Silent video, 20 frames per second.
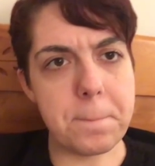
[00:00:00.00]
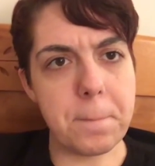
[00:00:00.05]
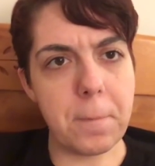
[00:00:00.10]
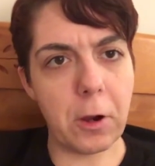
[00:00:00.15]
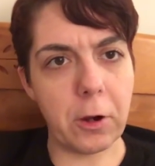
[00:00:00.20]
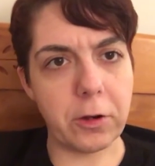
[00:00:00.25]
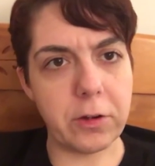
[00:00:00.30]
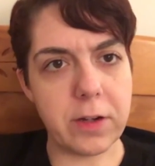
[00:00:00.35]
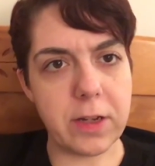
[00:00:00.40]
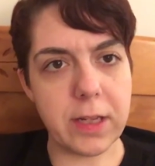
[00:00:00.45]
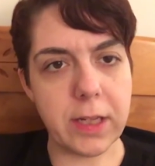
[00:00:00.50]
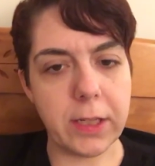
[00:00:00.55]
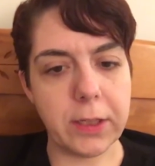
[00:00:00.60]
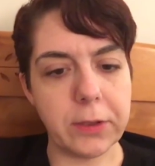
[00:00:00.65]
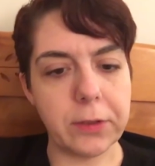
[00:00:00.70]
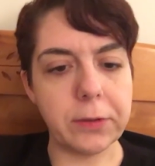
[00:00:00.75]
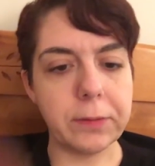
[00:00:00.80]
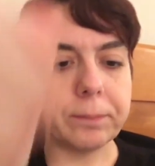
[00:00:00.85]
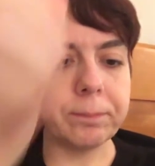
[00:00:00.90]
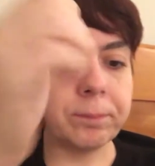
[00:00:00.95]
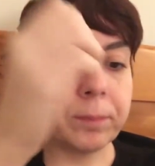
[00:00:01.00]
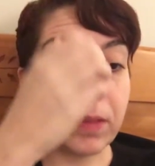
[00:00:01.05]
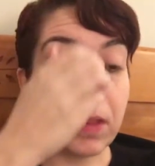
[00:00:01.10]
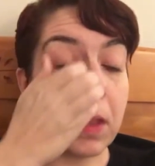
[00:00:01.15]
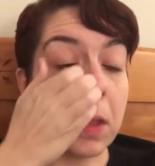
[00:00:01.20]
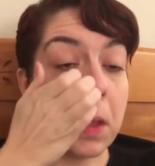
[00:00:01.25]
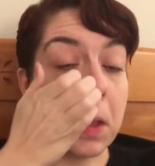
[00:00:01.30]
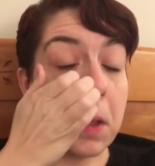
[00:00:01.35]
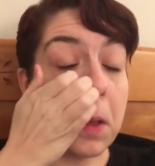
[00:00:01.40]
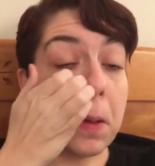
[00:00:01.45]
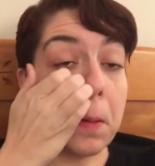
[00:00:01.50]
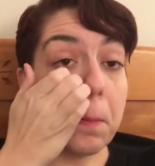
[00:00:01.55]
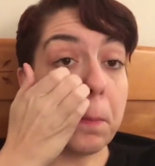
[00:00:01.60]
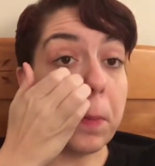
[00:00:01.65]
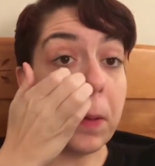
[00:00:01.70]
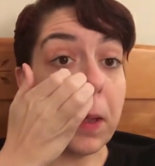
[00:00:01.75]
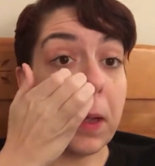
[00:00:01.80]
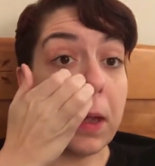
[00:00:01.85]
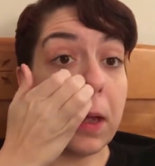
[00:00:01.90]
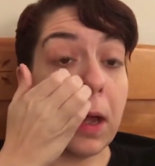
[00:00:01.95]
hard to heal.
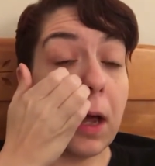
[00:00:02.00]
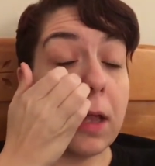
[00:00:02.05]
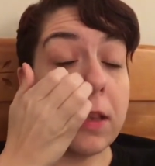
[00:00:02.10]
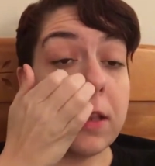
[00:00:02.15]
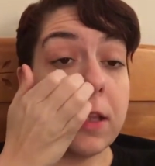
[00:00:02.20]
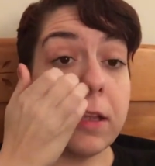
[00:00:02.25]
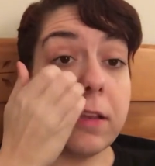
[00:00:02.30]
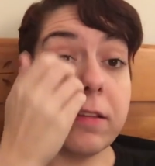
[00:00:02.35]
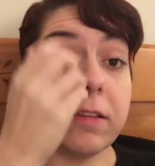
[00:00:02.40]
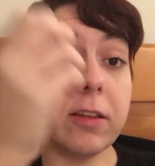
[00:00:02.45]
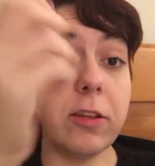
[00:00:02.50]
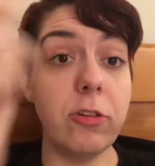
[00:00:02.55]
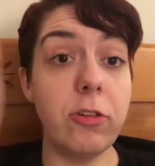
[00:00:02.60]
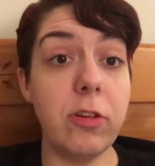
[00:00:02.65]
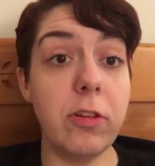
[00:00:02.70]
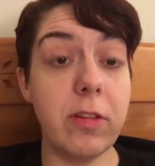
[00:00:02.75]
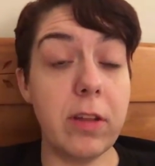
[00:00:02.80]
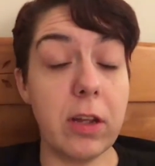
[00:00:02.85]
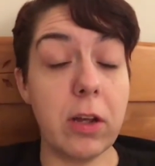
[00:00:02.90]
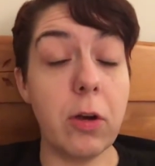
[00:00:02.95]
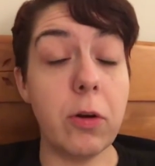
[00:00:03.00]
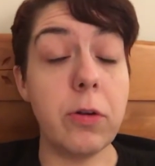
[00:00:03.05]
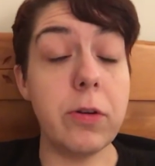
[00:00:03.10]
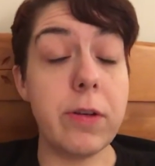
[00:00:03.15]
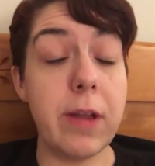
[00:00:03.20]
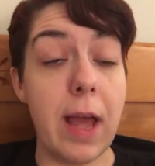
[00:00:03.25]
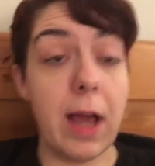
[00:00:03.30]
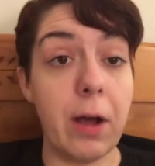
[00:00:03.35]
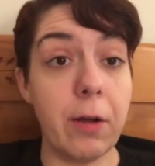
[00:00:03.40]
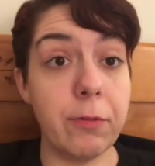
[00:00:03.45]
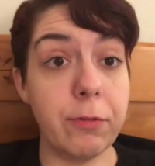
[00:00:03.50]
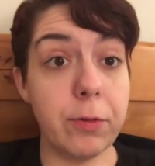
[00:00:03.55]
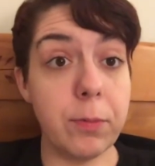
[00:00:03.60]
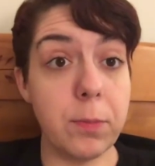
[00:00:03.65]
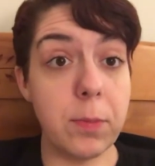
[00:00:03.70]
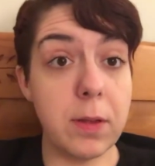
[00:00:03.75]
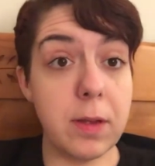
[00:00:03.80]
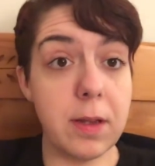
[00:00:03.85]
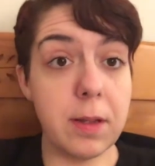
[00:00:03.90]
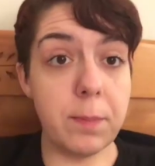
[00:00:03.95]
But the incisions that go down from
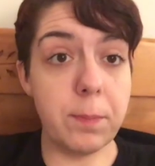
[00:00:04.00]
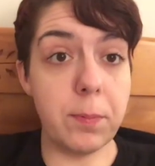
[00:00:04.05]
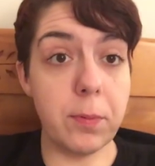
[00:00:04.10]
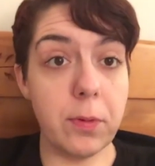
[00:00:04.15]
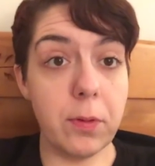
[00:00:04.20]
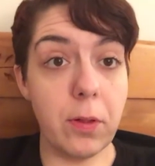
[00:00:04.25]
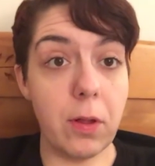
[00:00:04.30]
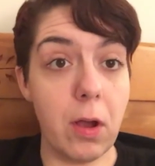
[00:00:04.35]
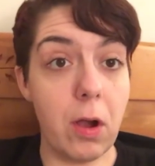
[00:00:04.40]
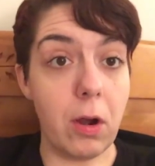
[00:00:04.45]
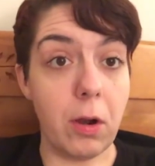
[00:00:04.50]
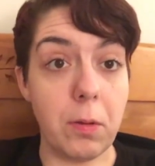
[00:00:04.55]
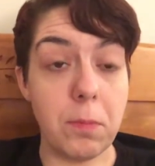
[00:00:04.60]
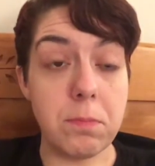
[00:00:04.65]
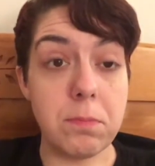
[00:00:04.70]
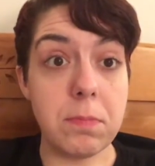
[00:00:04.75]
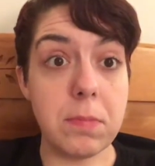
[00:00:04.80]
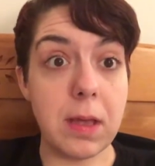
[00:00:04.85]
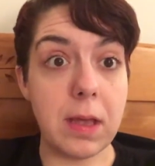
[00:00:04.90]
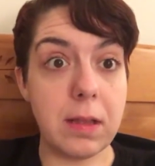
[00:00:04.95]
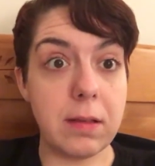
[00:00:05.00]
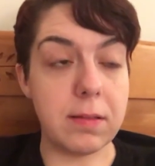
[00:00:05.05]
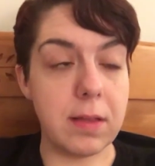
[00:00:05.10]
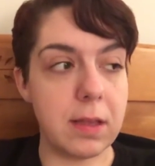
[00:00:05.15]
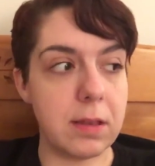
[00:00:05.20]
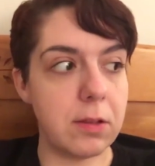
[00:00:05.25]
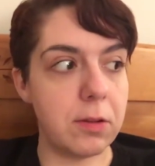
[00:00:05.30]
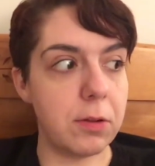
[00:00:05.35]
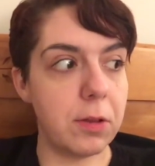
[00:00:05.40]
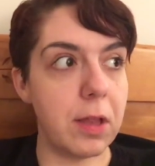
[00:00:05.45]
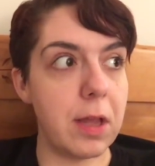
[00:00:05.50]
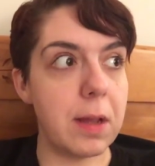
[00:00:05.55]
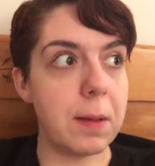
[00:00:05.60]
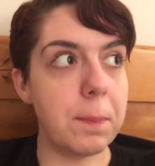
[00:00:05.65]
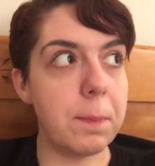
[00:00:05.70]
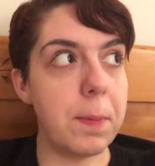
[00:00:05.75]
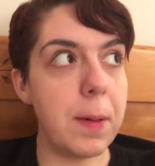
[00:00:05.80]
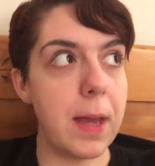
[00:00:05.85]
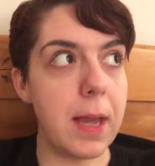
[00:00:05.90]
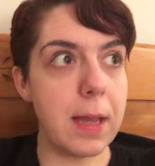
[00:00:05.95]
the nipple are amazing. They're like
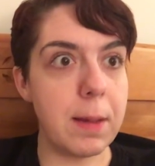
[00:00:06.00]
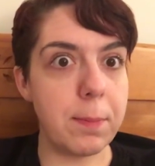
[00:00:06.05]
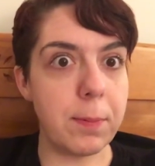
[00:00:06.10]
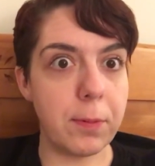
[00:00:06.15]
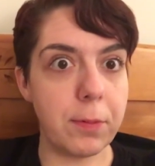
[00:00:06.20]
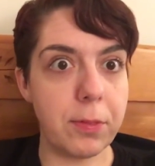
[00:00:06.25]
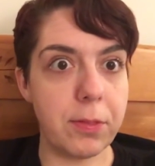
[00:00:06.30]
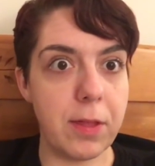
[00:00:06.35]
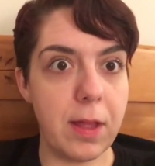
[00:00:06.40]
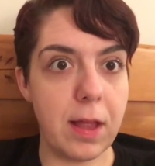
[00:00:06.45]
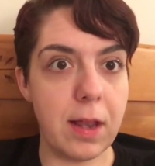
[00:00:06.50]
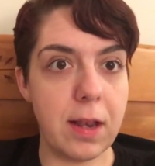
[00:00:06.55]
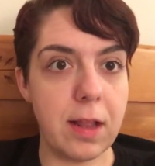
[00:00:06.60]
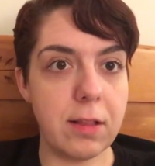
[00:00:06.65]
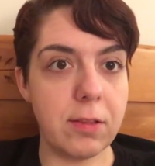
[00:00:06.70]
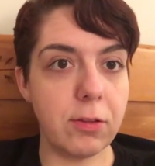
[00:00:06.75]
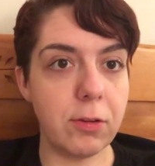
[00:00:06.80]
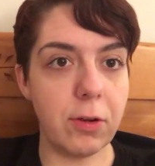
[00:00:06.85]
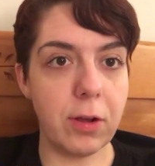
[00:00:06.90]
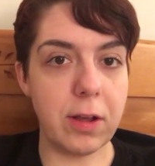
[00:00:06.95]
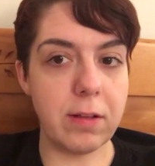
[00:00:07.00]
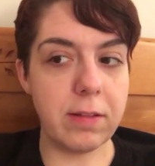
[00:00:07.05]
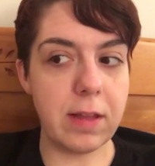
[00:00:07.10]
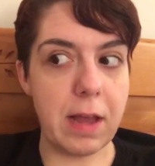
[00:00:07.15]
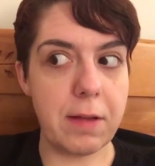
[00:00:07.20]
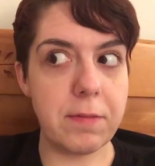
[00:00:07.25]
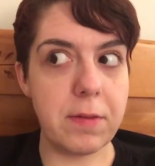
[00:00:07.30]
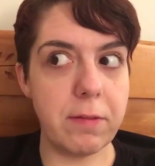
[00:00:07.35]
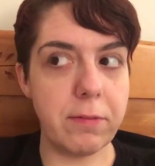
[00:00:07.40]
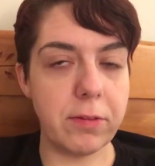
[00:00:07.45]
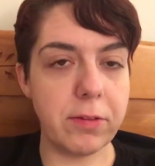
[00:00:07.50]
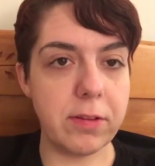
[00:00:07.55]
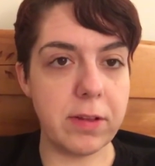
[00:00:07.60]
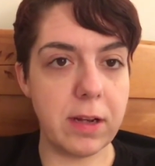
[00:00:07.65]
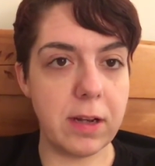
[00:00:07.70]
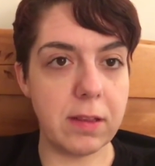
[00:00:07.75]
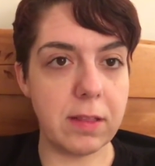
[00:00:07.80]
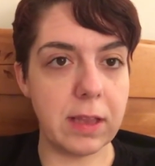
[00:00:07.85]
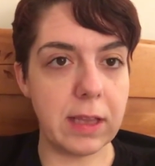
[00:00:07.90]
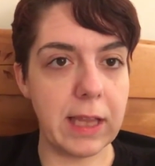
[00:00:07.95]
paper thin. It's crazy. I've never seen
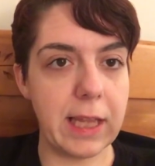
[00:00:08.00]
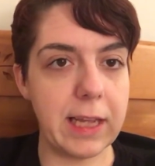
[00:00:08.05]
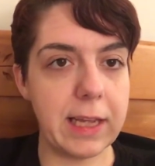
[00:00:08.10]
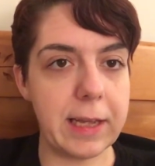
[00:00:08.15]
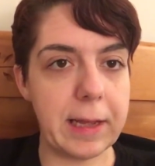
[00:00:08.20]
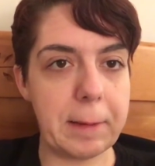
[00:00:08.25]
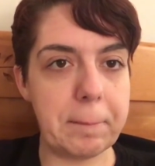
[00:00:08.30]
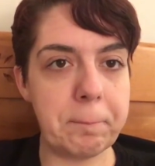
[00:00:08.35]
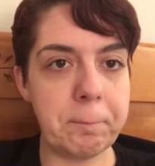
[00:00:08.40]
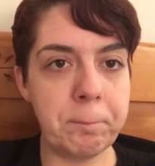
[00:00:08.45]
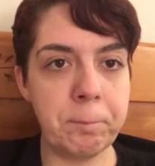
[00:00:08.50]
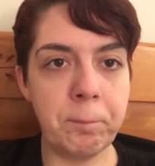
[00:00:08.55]
anything like it.